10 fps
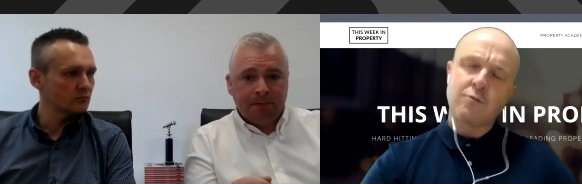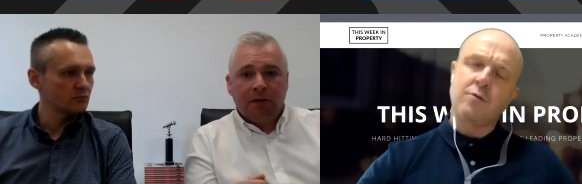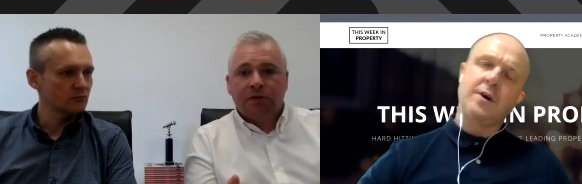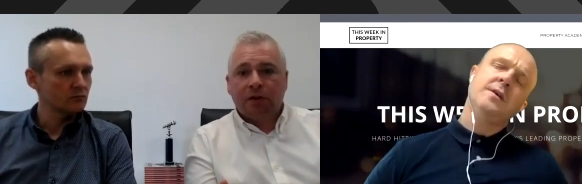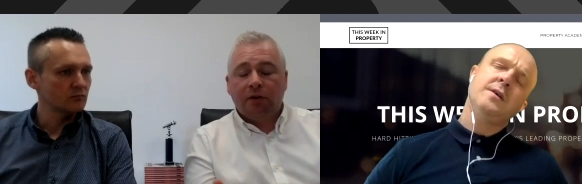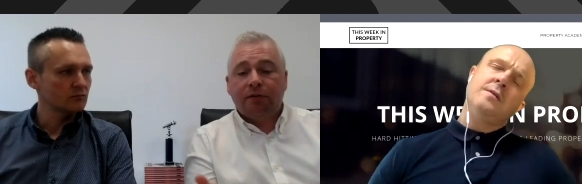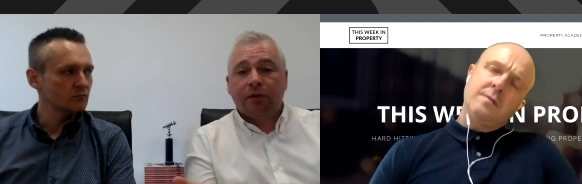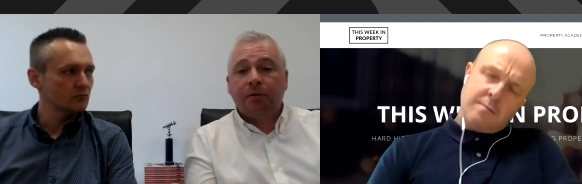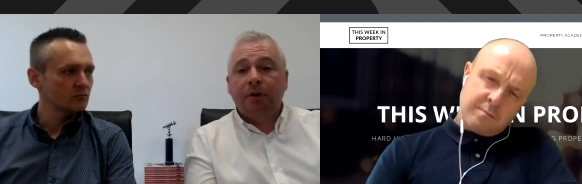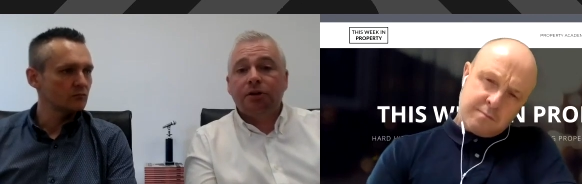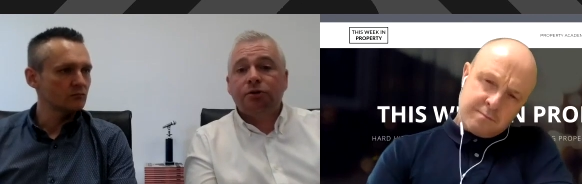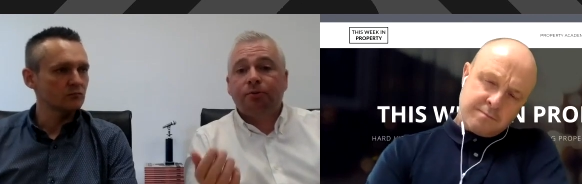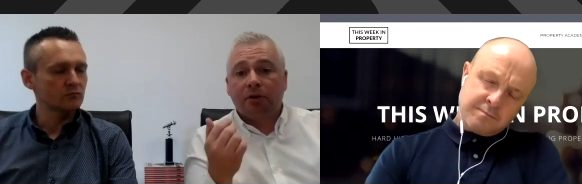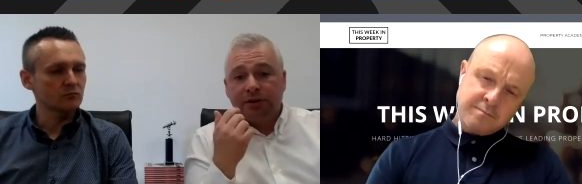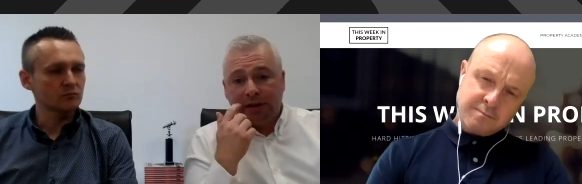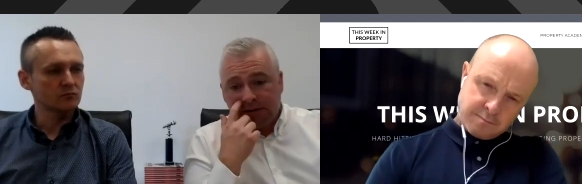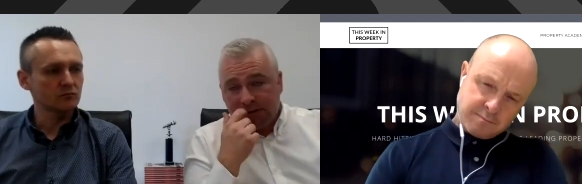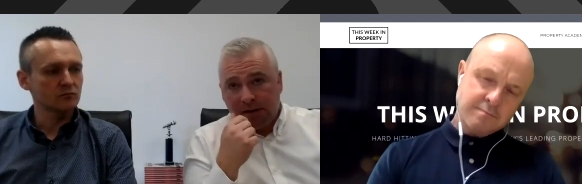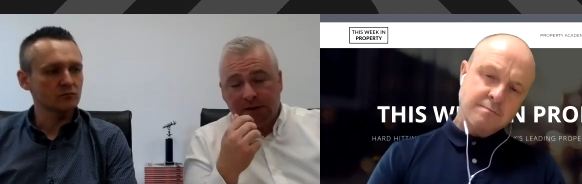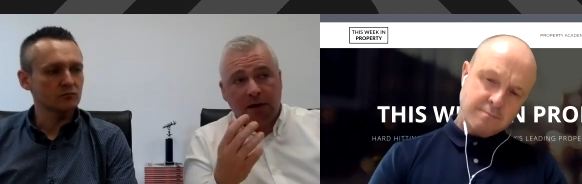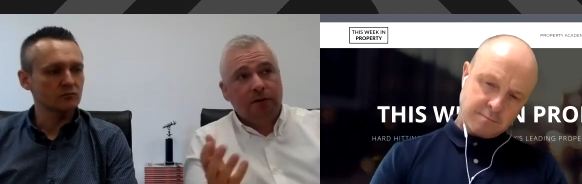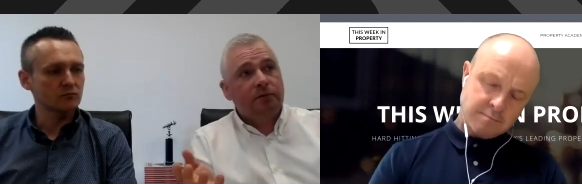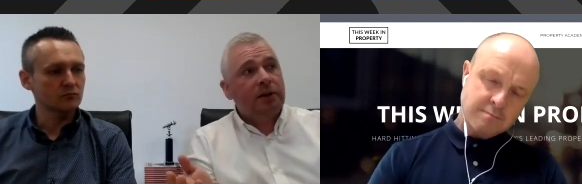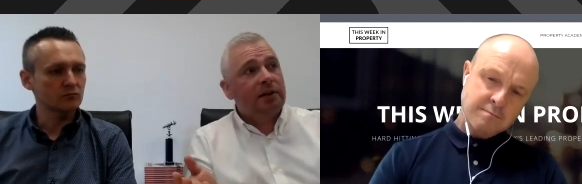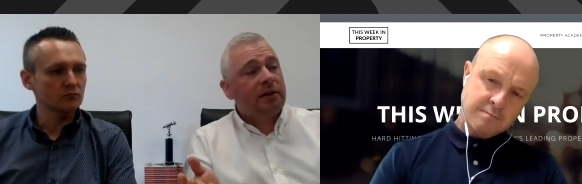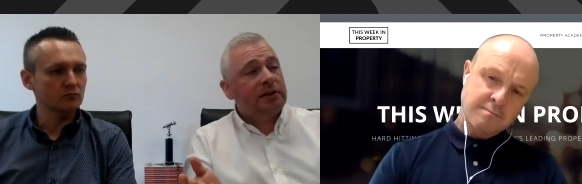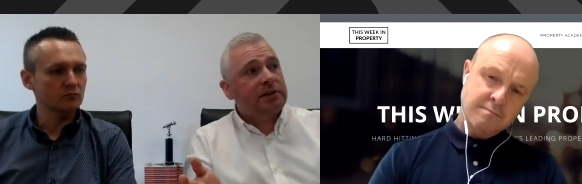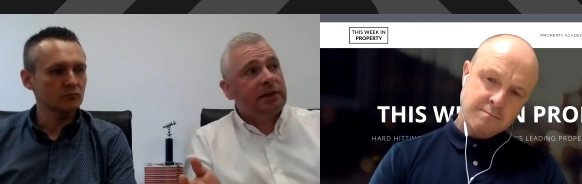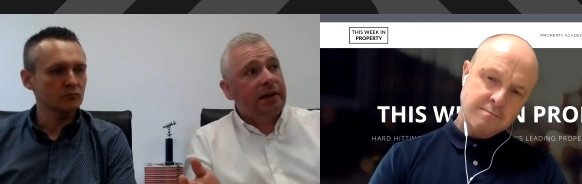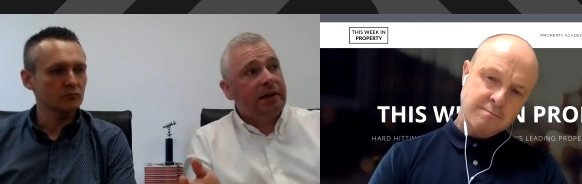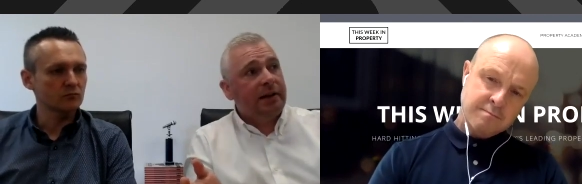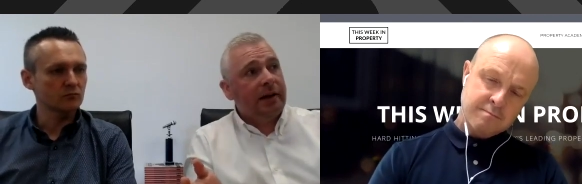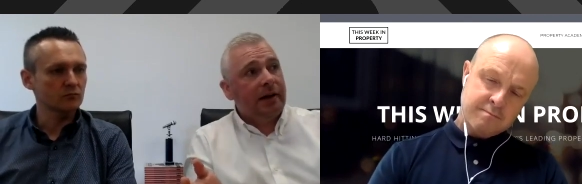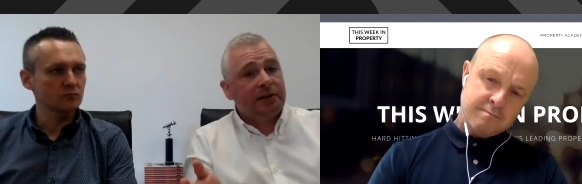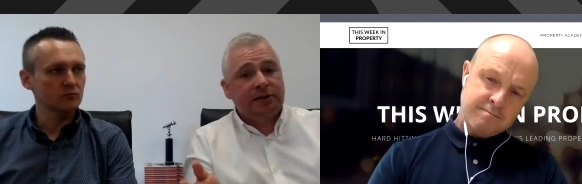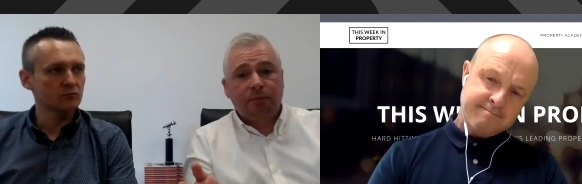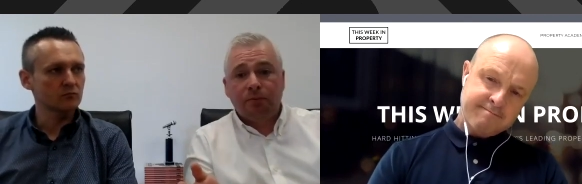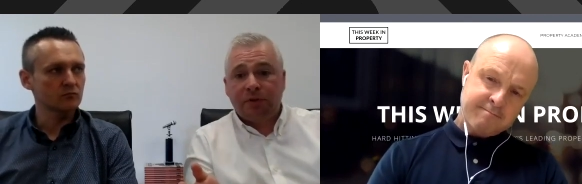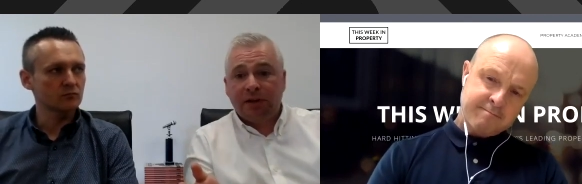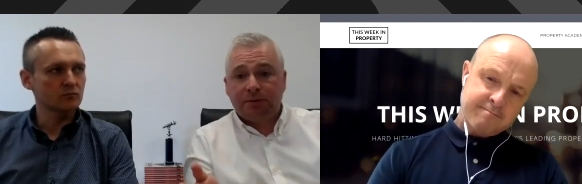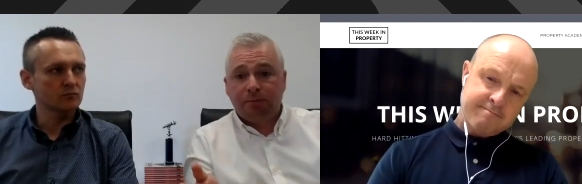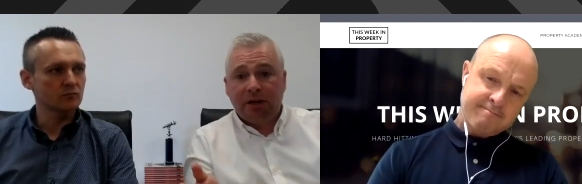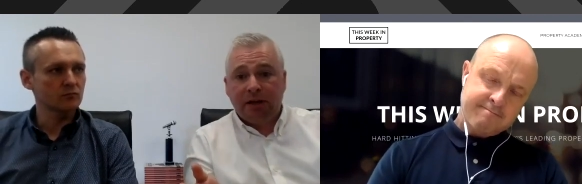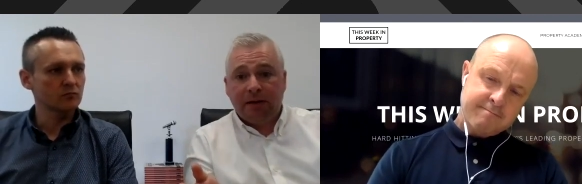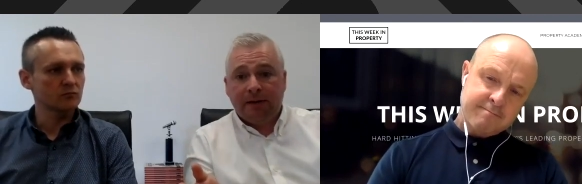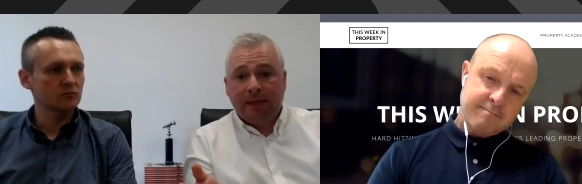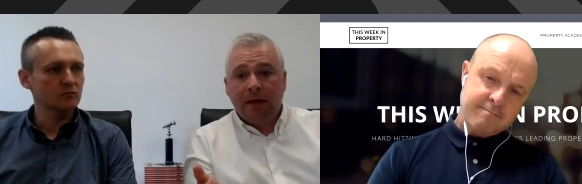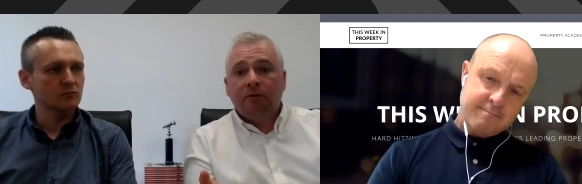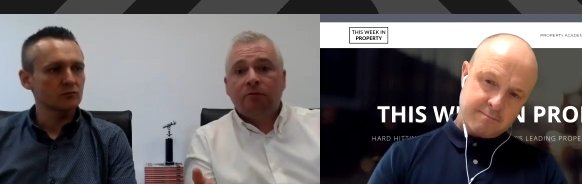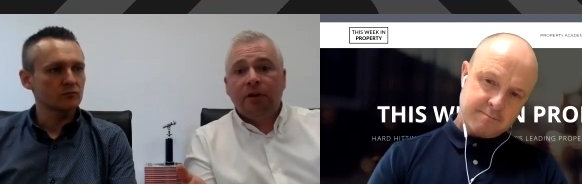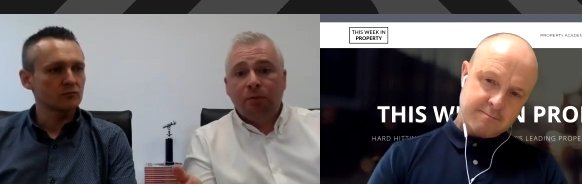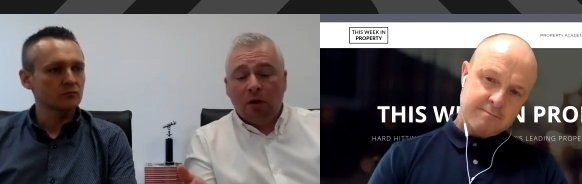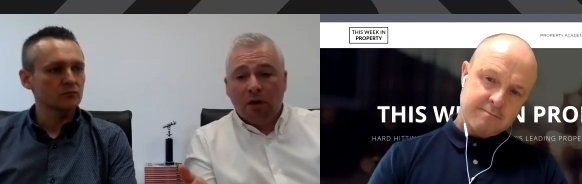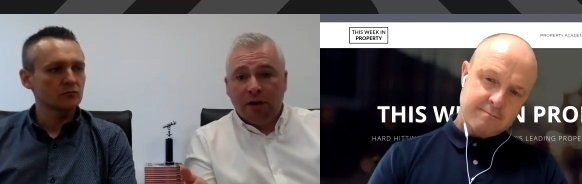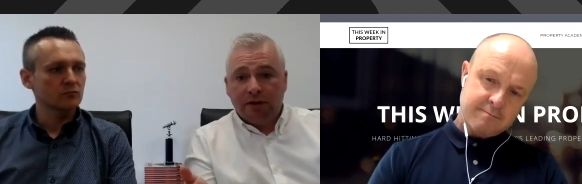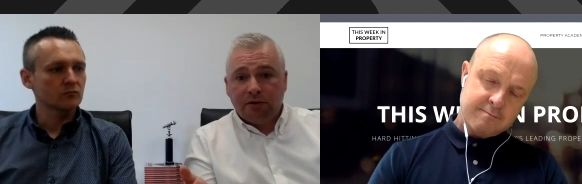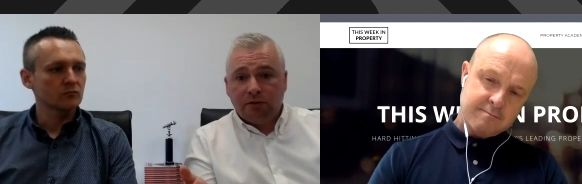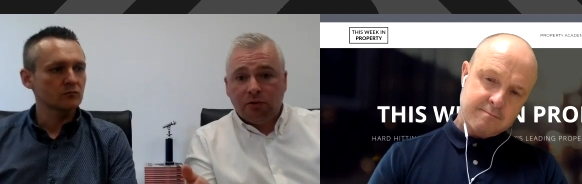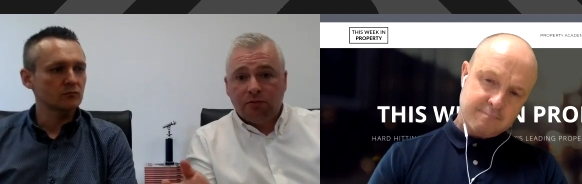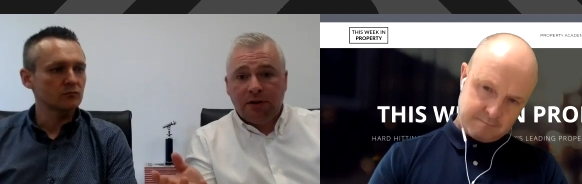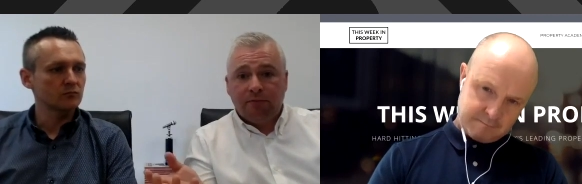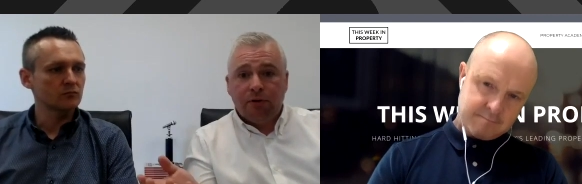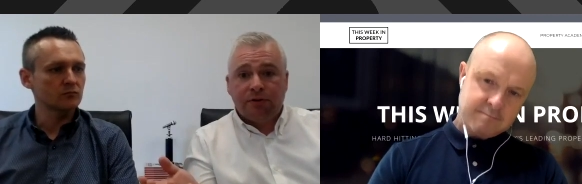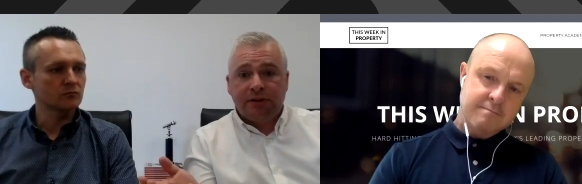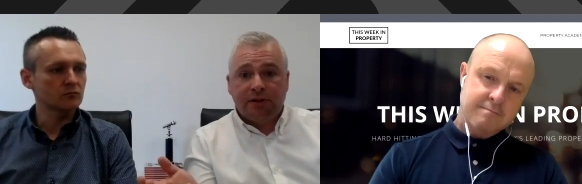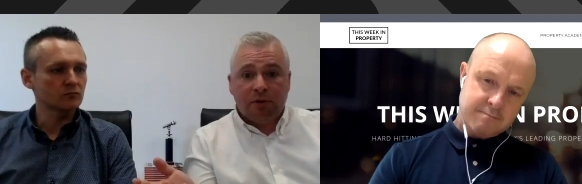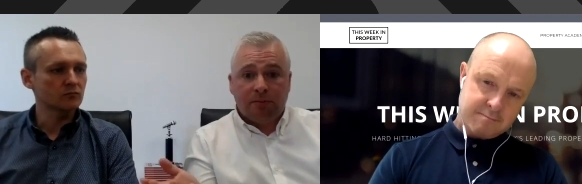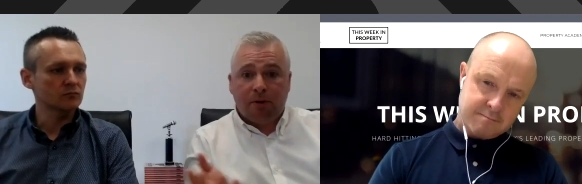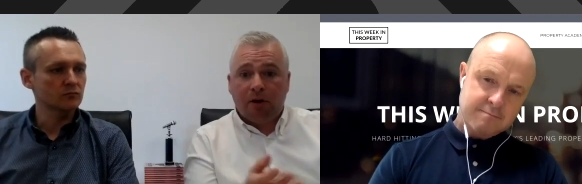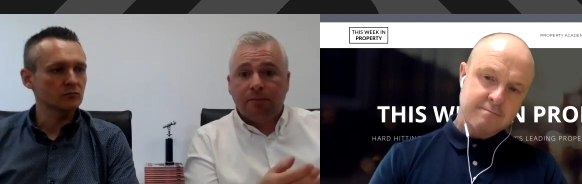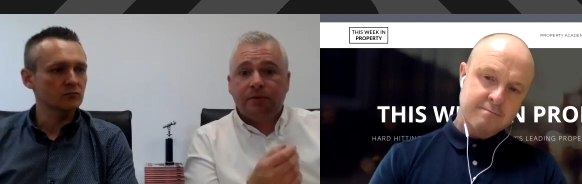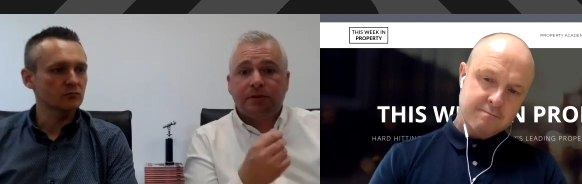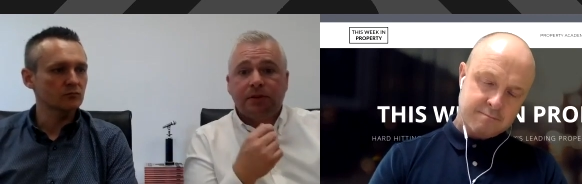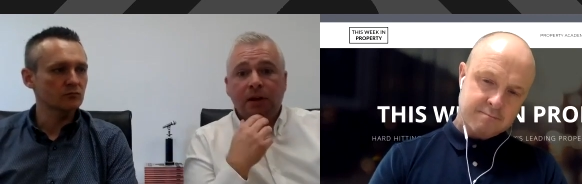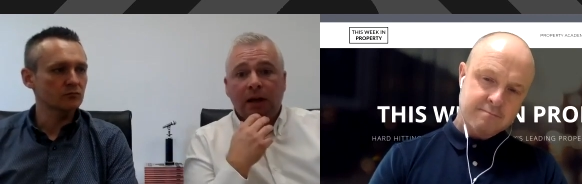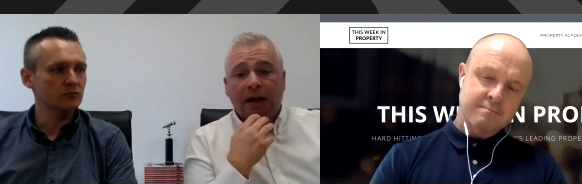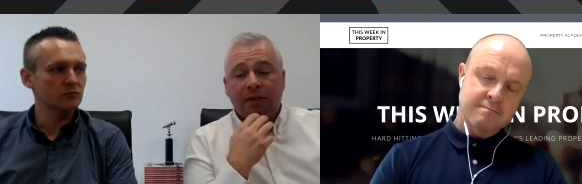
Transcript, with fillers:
Speaker 1: Right. So for a commercial project, I don't know, let, us say uh, something's being rewired or rerouted with pipes, mm-hmm.